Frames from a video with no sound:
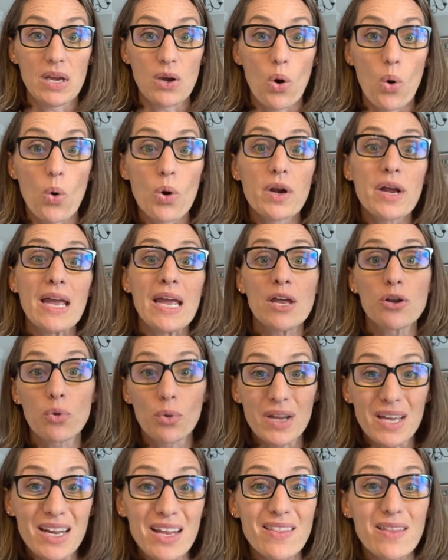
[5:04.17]
or and or
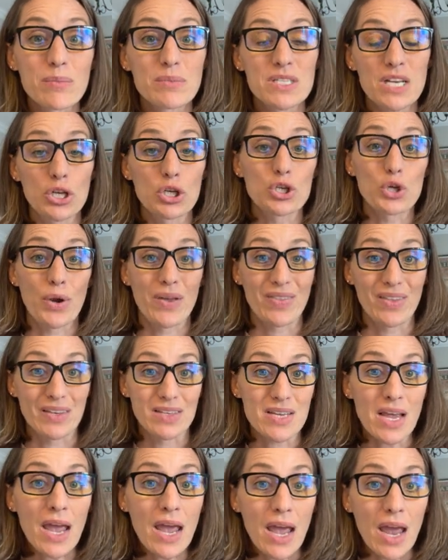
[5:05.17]
getting them done during the
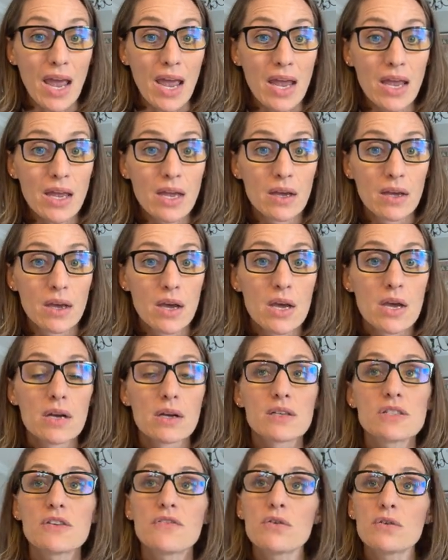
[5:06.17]
day,
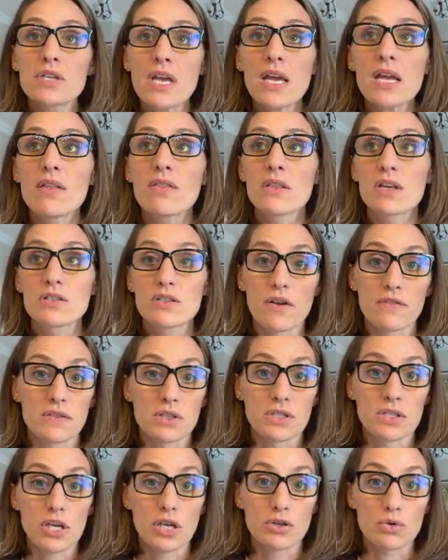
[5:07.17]
because if you're taking things off the
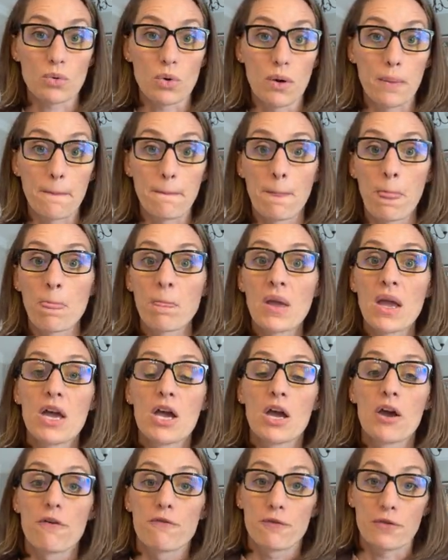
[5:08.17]
schedule,
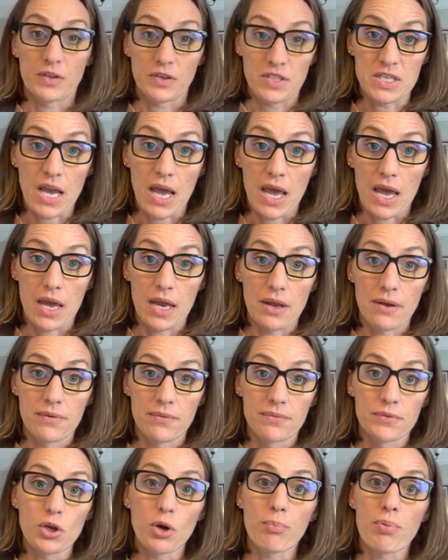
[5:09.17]
for the day,
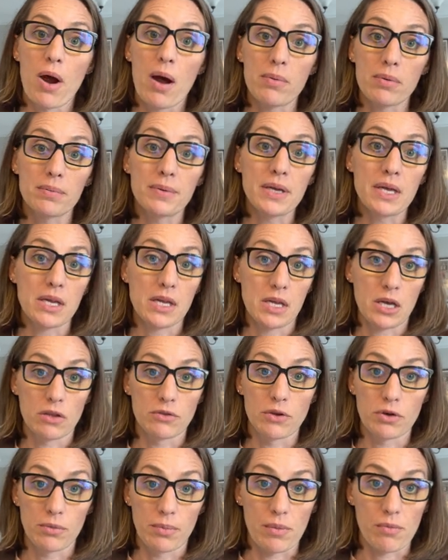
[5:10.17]
you're probably getting a
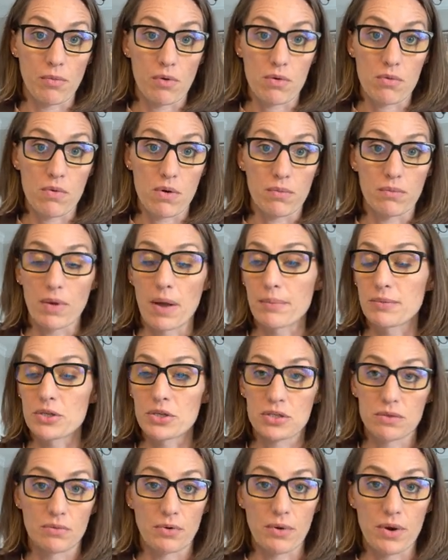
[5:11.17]
little bit more, I'm
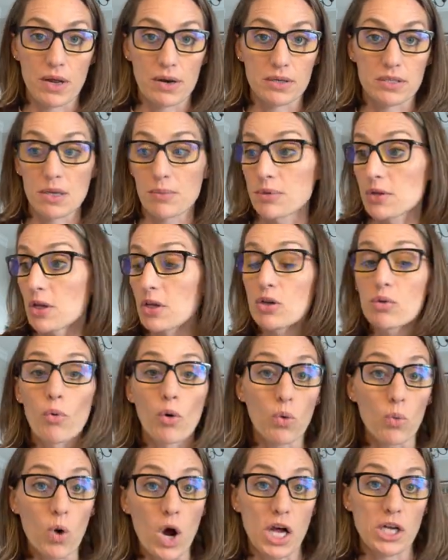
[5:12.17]
just throwing out an example, a little
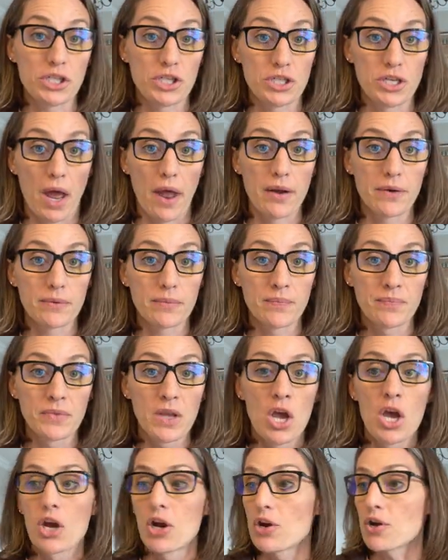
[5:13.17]
more wash done.
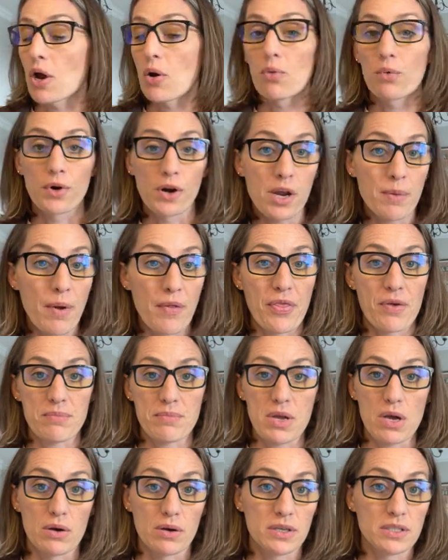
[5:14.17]
You're not worrying about the
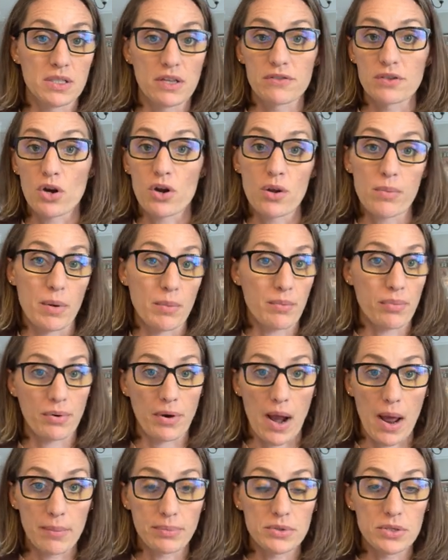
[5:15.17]
meal because I've already been
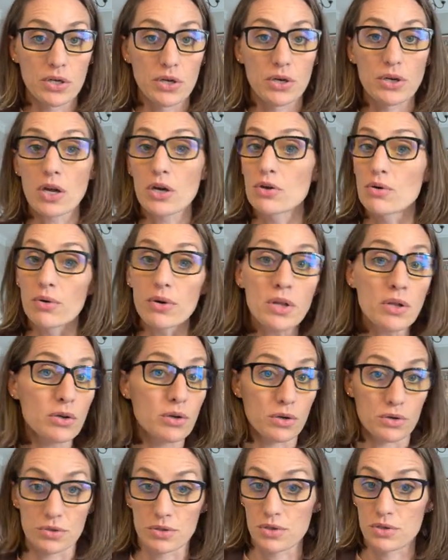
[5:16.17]
prepped. You're not going to the
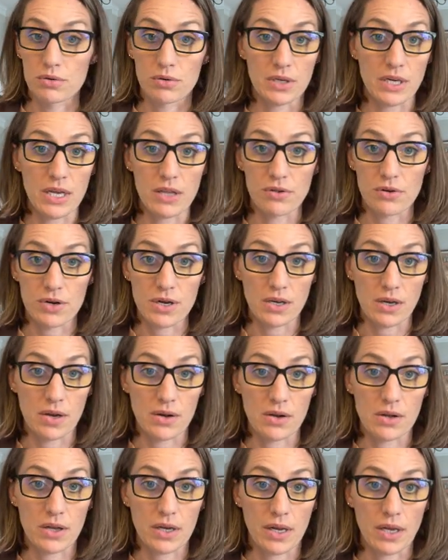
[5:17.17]
grocery store at 8.30, 9
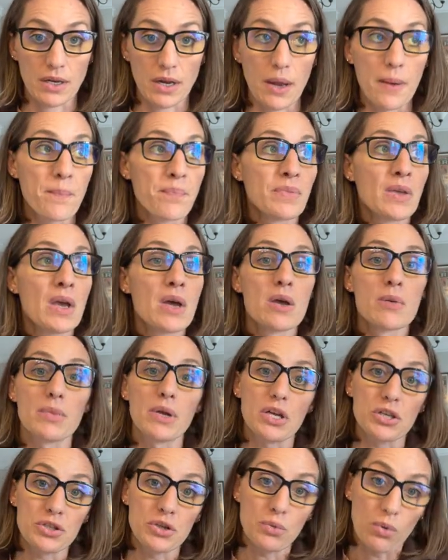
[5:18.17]
o'clock at night
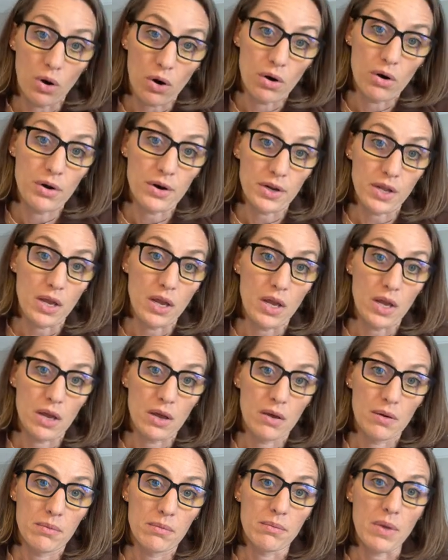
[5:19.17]
because you
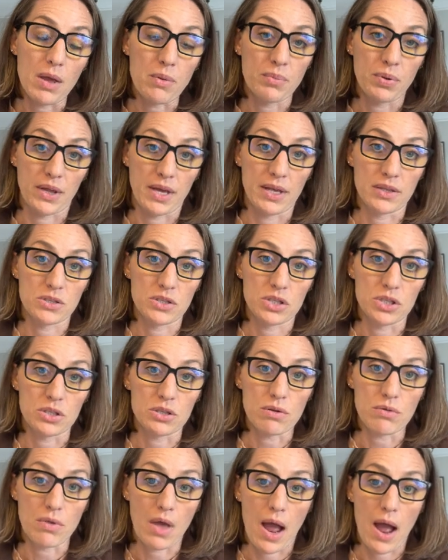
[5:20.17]
already made plans to
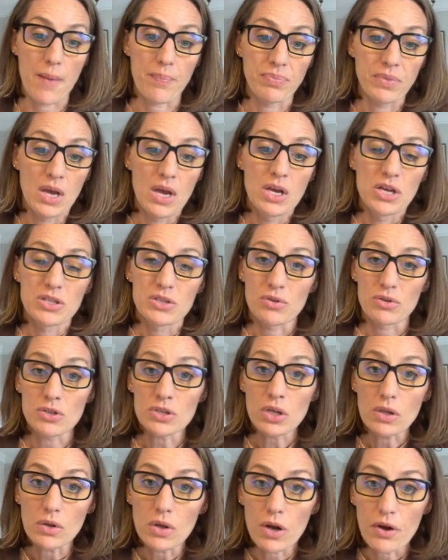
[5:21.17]
do that. So there's
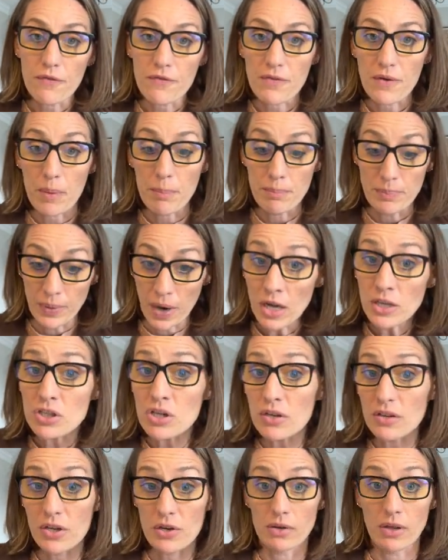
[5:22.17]
a, a, a bunch
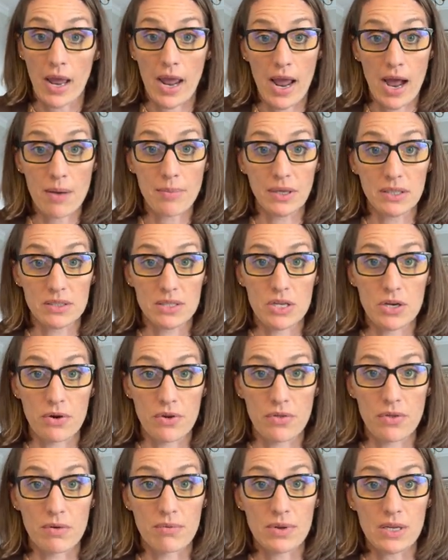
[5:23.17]
of little habits
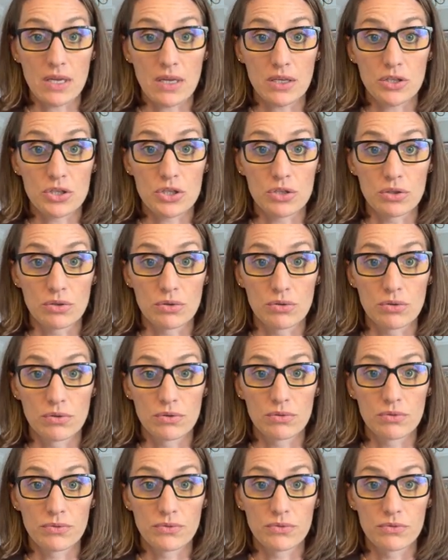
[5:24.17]
here that we need
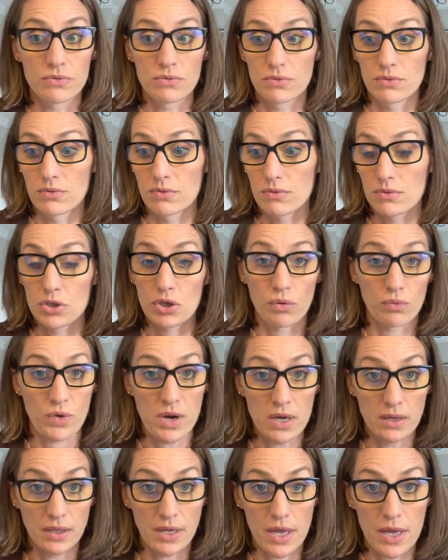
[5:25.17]
to, to
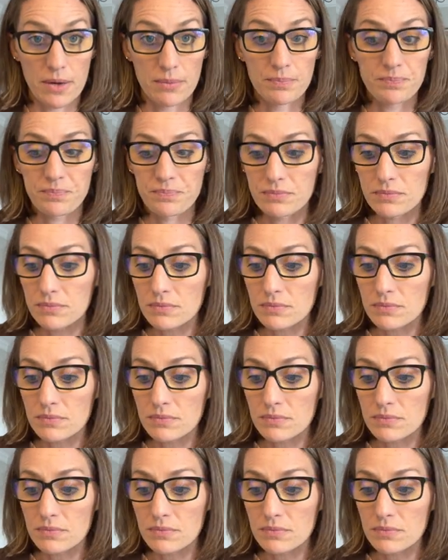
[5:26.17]
reel in